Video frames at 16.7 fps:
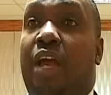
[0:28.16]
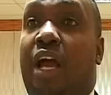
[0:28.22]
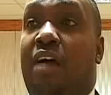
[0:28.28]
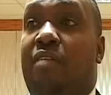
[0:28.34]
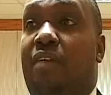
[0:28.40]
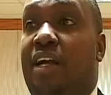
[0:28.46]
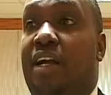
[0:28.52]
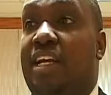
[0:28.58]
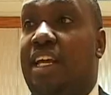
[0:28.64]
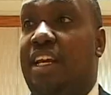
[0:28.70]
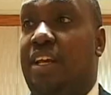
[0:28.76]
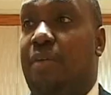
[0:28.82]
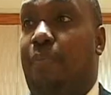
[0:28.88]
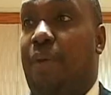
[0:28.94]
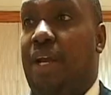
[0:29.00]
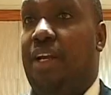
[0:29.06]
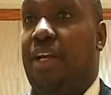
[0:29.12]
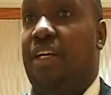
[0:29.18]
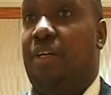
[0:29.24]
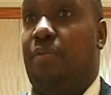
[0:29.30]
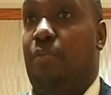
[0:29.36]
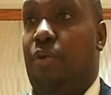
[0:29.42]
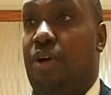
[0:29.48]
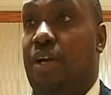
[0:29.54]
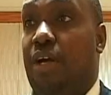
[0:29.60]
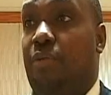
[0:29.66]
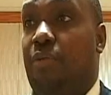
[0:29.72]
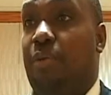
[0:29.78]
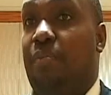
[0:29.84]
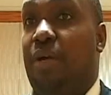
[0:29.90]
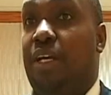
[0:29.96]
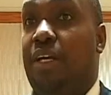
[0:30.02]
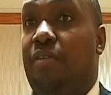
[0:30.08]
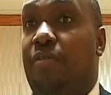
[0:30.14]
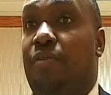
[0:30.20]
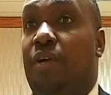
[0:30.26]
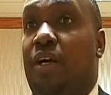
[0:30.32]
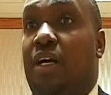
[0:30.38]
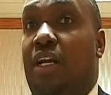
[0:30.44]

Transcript: we have an independent body, we believe